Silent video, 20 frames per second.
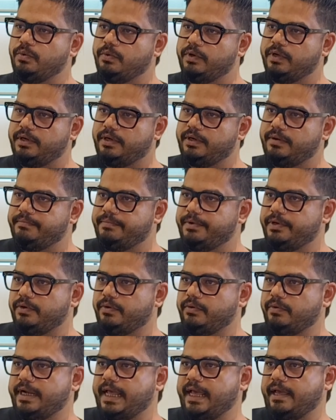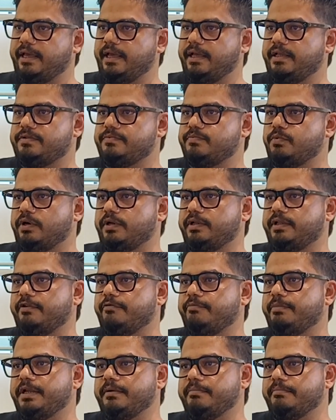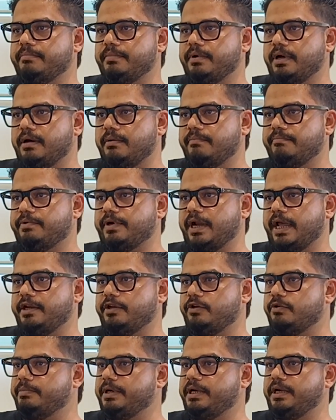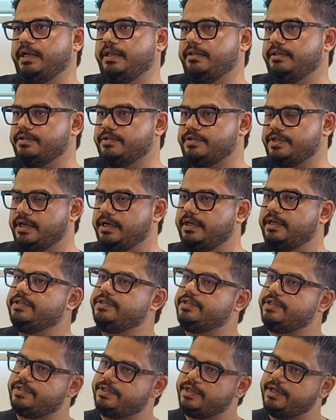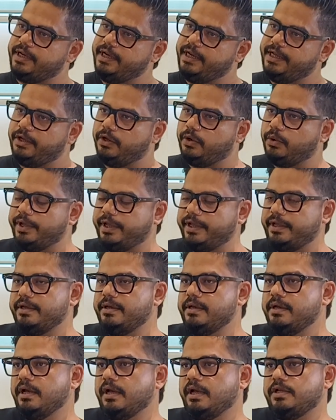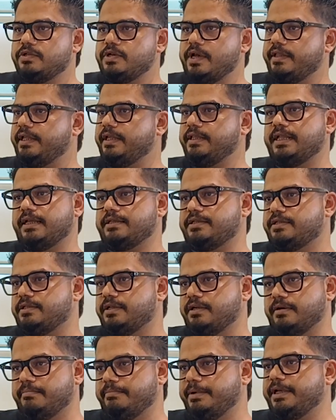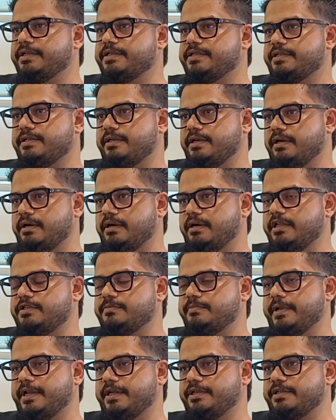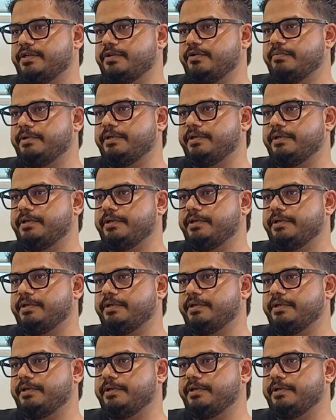over decades, what they've been trying to build and still consistently growing. So I think that's the biggest inspiration to